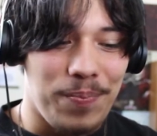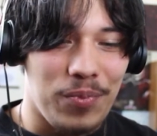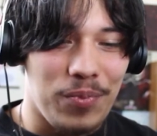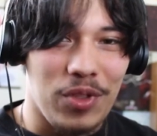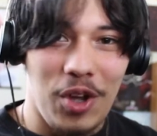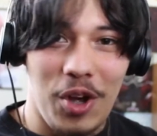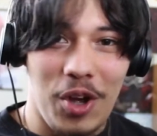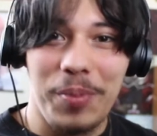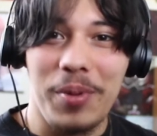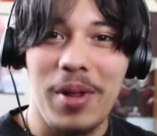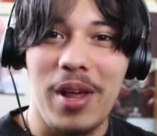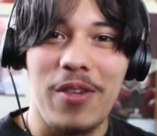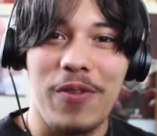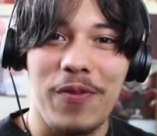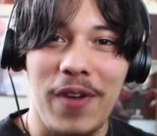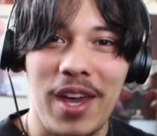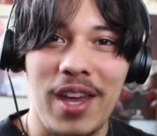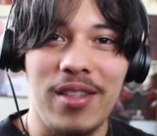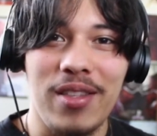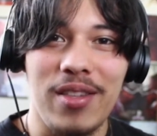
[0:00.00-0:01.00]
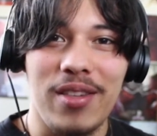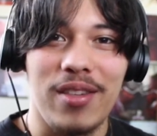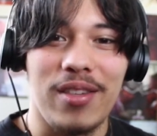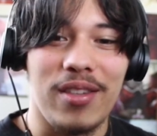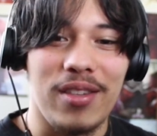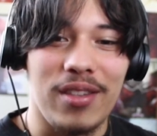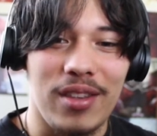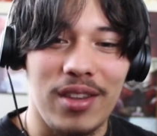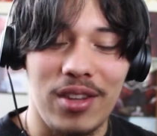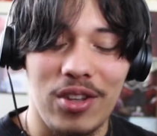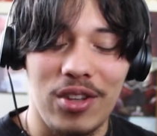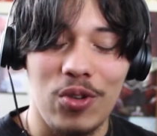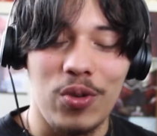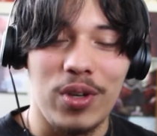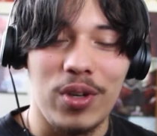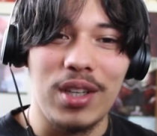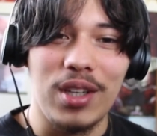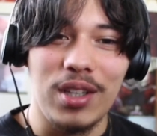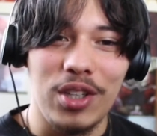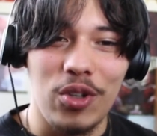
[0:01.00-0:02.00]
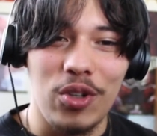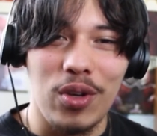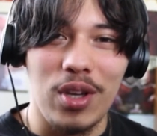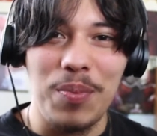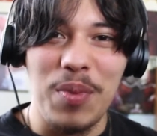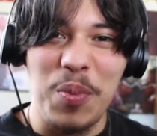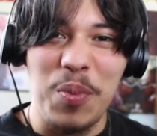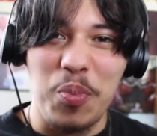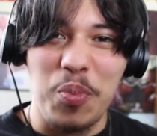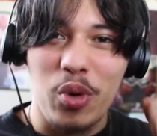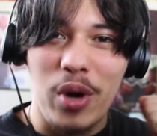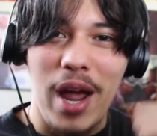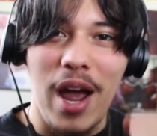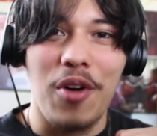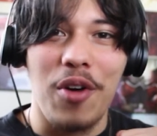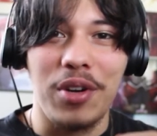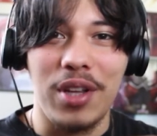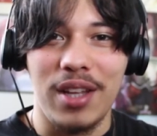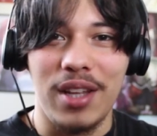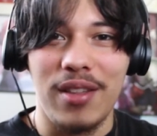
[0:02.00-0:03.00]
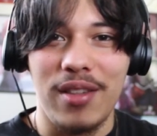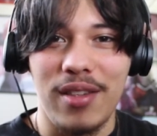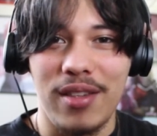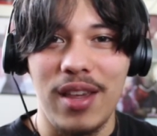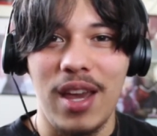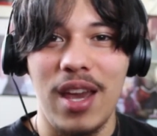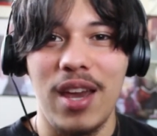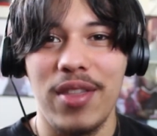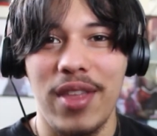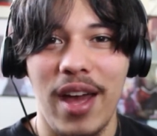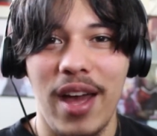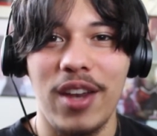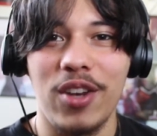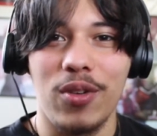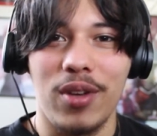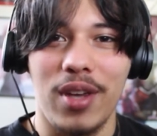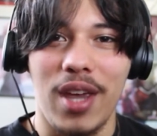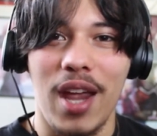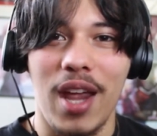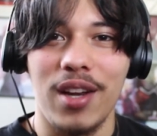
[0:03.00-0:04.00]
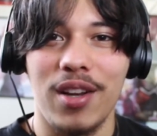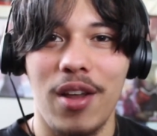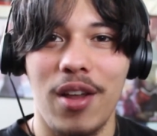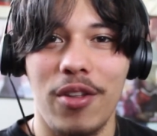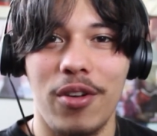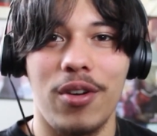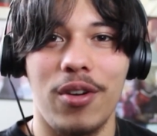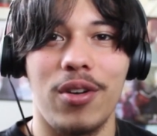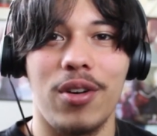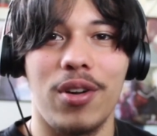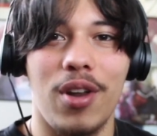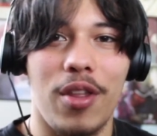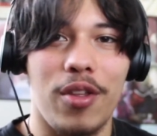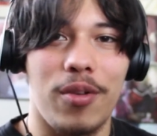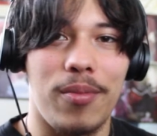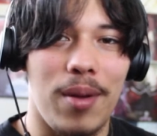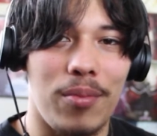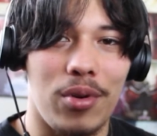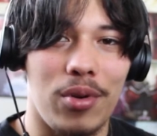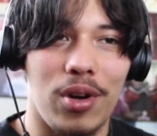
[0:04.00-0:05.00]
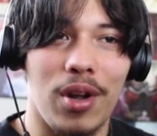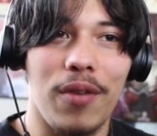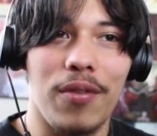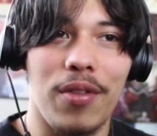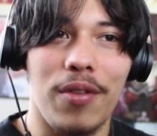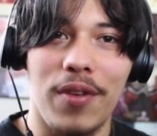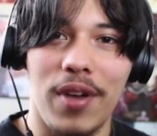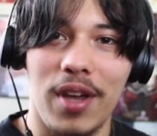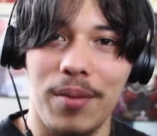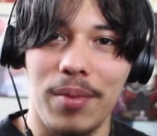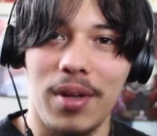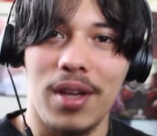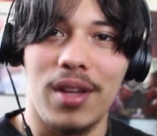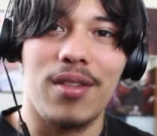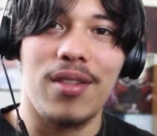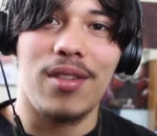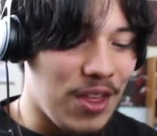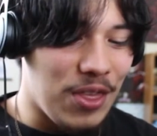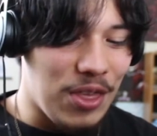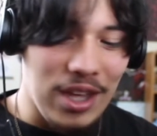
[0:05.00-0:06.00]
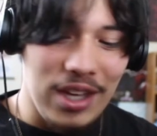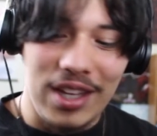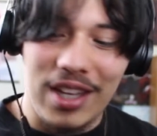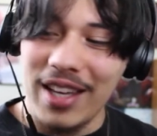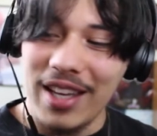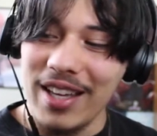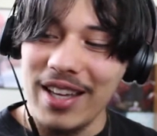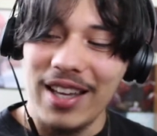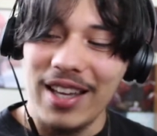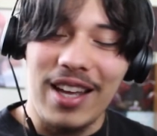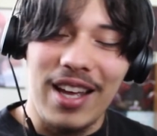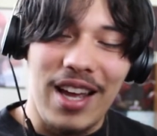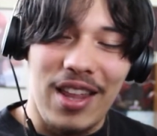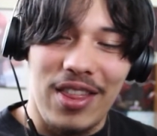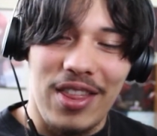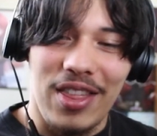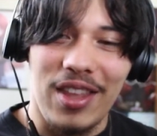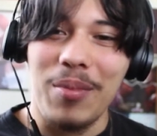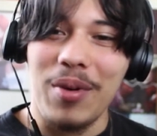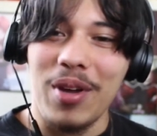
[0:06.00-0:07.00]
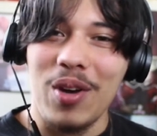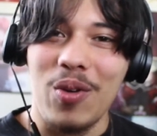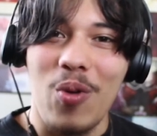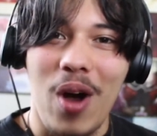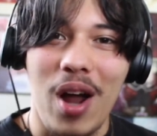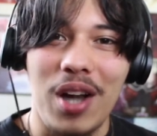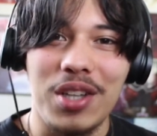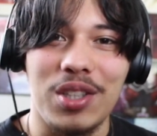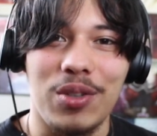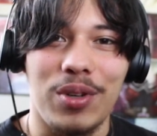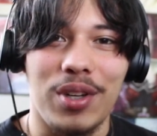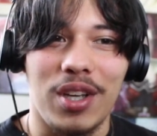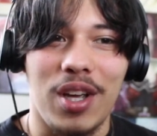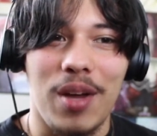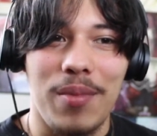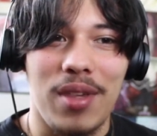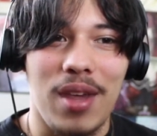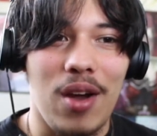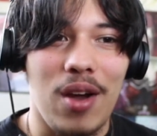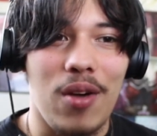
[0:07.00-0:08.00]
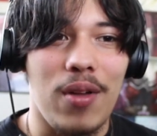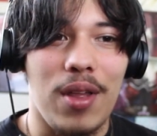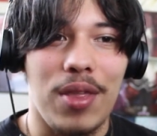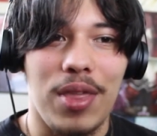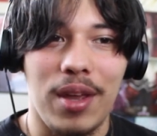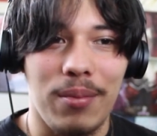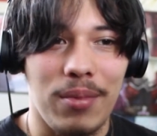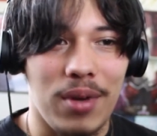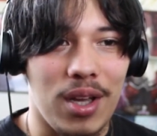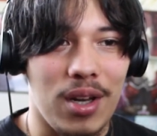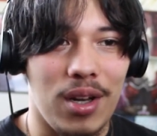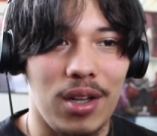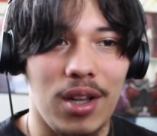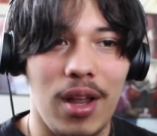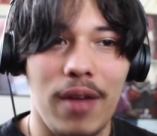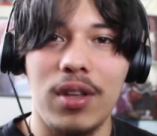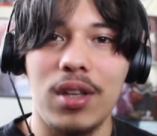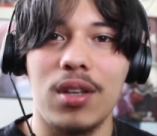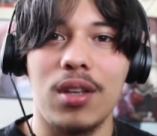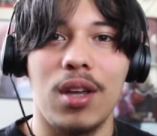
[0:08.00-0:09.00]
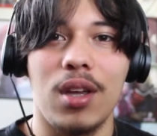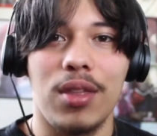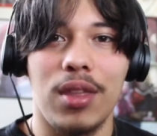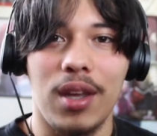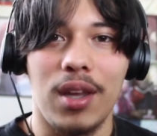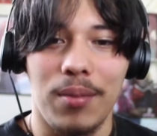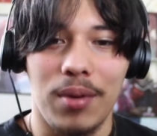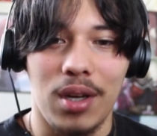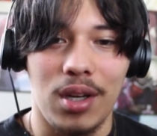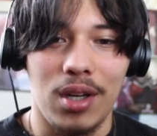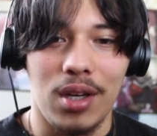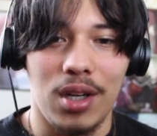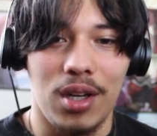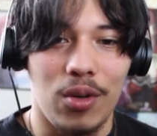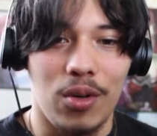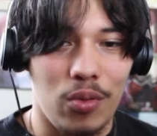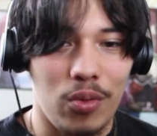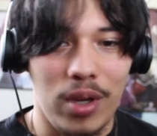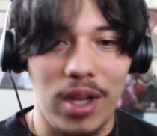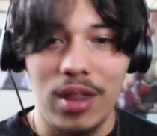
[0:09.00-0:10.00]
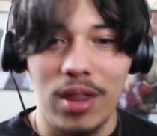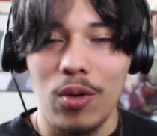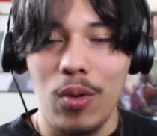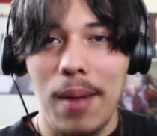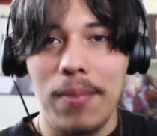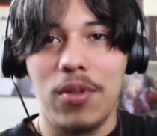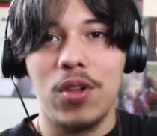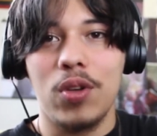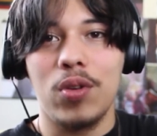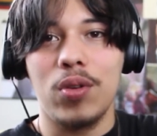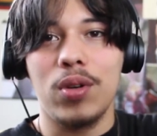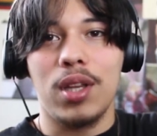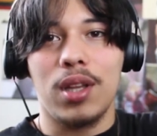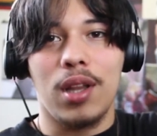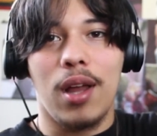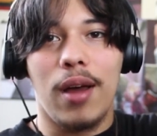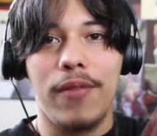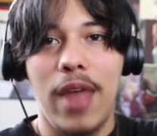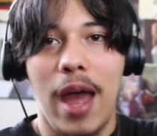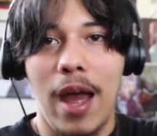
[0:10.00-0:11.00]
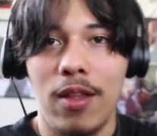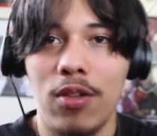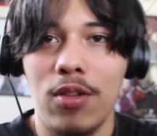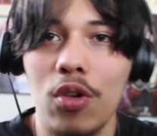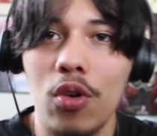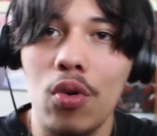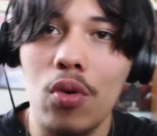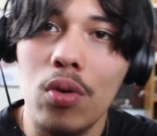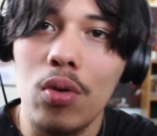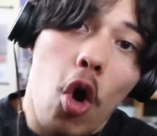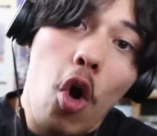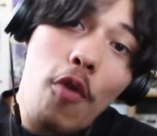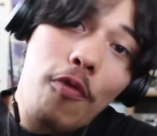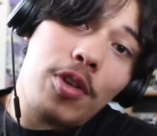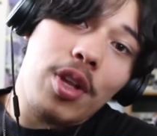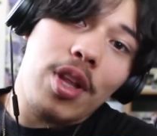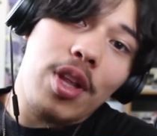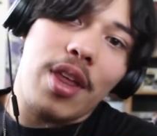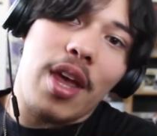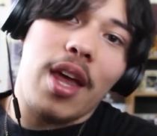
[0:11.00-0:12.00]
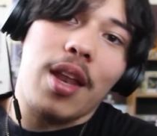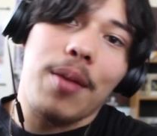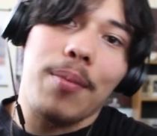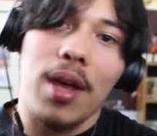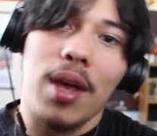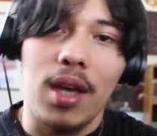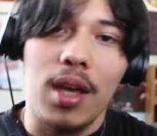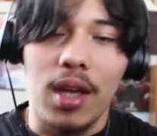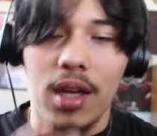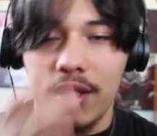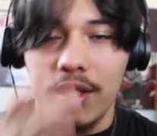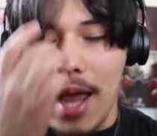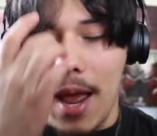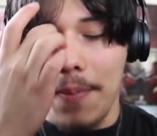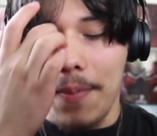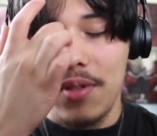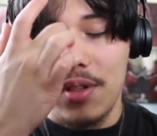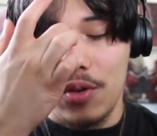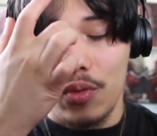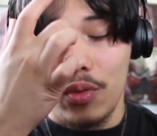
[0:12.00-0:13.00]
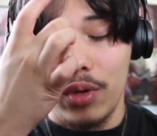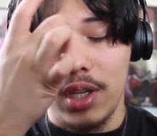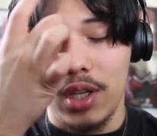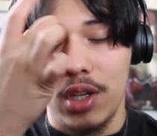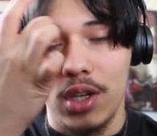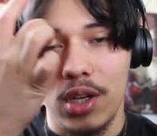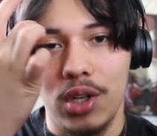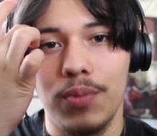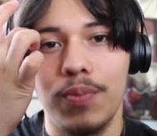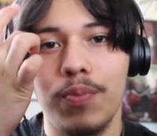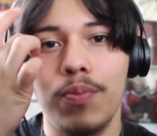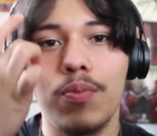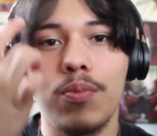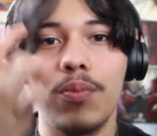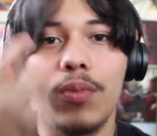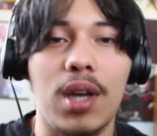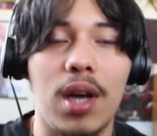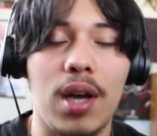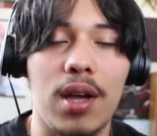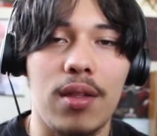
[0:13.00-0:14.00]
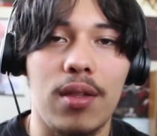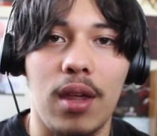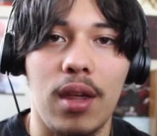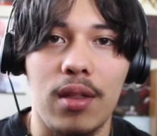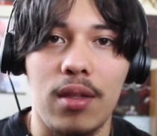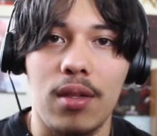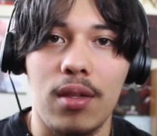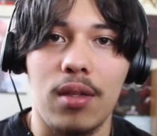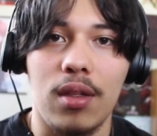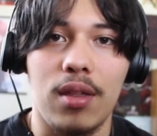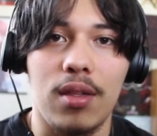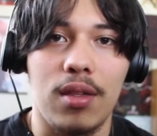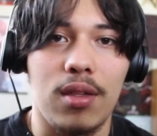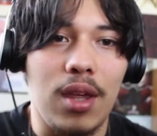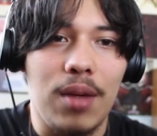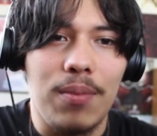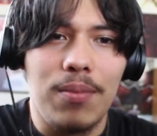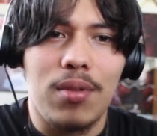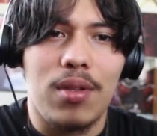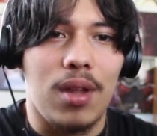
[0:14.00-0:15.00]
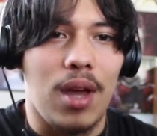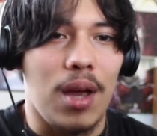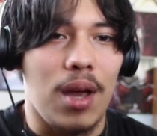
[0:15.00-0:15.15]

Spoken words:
Noblesse fans, you can be proud and say that you gained another member of the fan base. I think I'm gonna watch it when it comes out. I think I'm gonna love it. I think I'm gonna read the webtoon and love that too. Hopefully the anime adapts it really good because it seems.